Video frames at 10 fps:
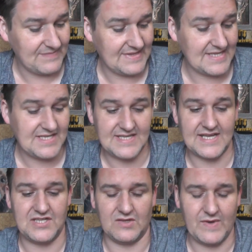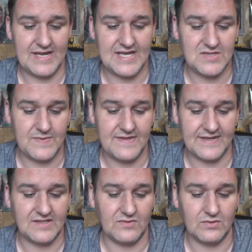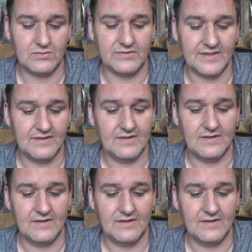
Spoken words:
This is actually quite a nice wee thing to hold.